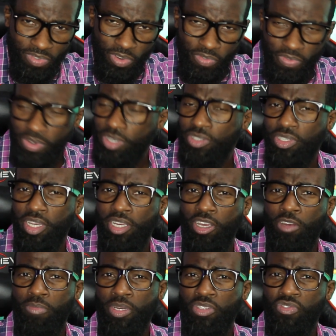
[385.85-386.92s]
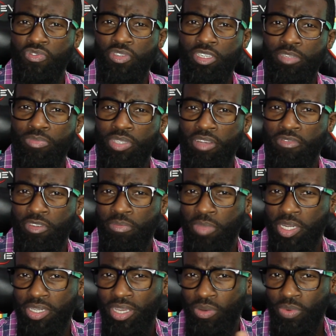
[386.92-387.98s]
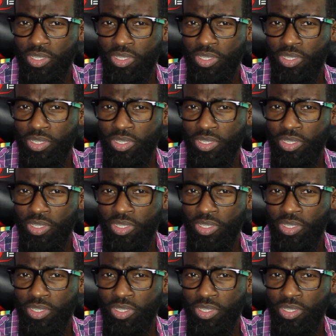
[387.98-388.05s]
feel free to check out my streams every Monday,